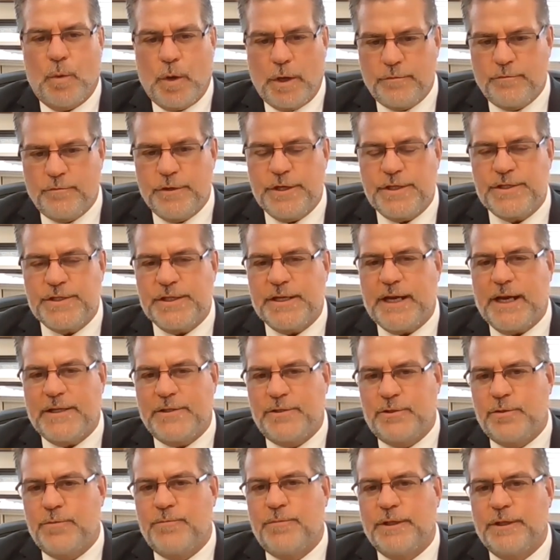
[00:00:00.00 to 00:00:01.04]
One reason I
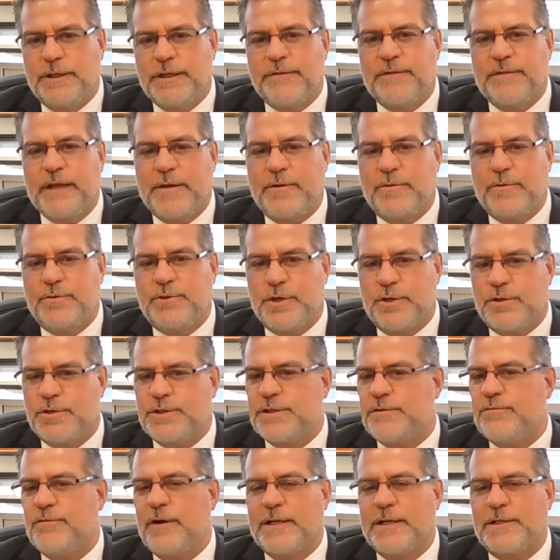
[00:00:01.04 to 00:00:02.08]
do believe that New
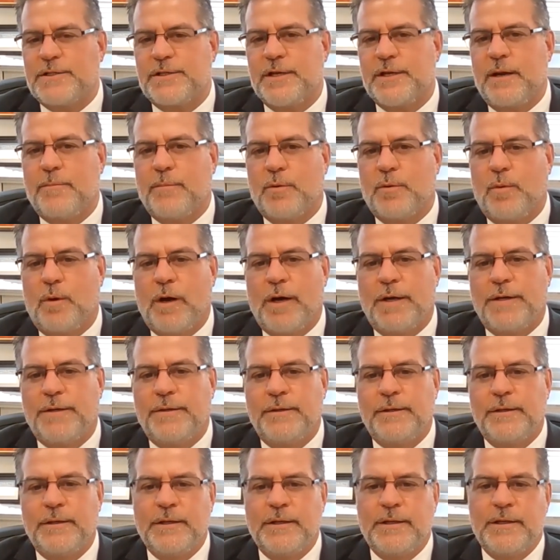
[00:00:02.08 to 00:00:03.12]
Jersey ranks
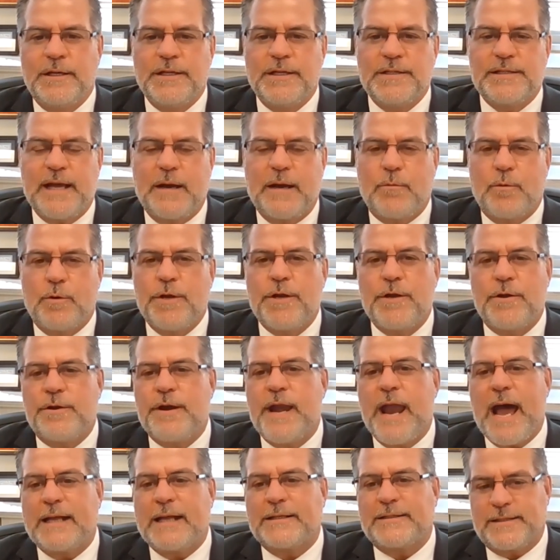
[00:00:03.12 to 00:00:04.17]
#1 is that we are
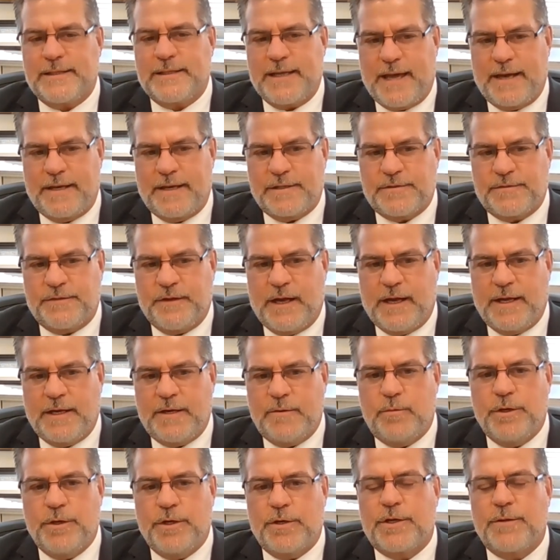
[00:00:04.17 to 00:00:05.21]
not satisfied
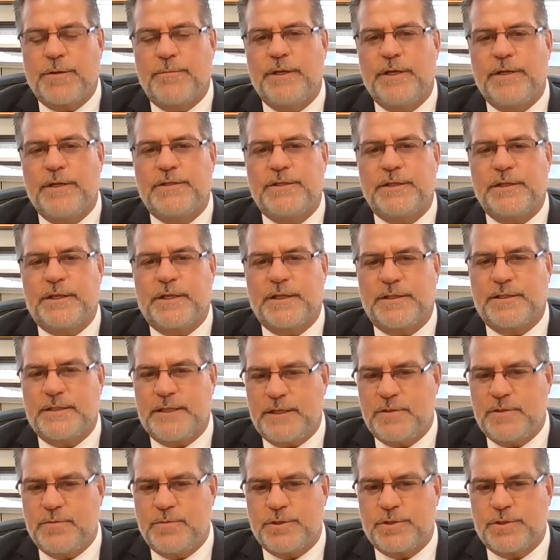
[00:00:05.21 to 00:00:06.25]
and we are committed to
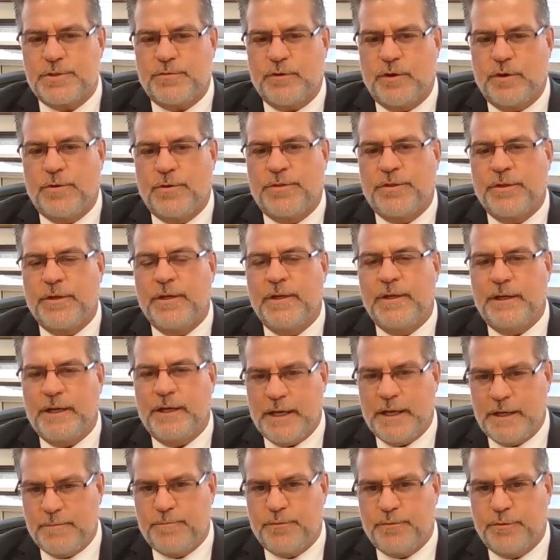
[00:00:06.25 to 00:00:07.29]
continuous growth
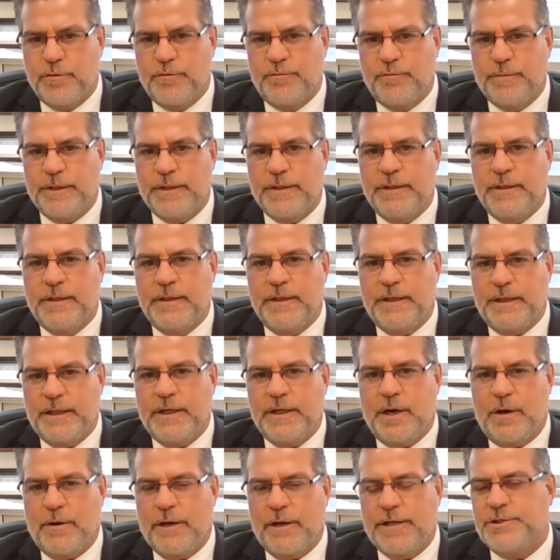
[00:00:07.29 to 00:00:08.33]
and improvement
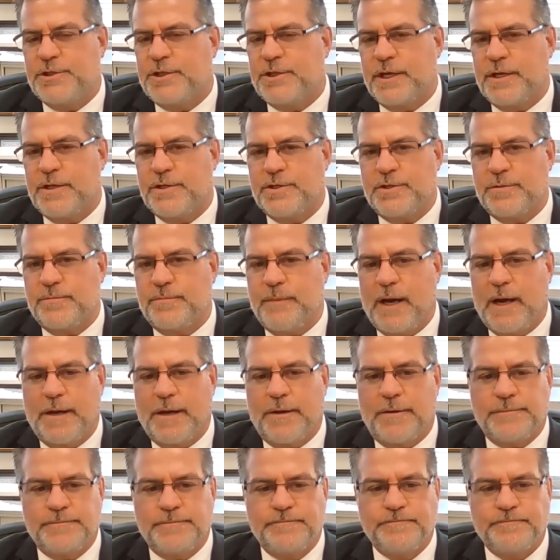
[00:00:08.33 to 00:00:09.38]
in our education
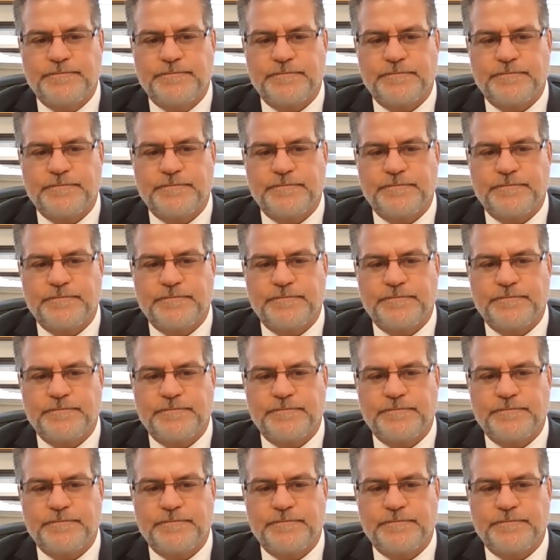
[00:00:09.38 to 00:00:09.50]
model.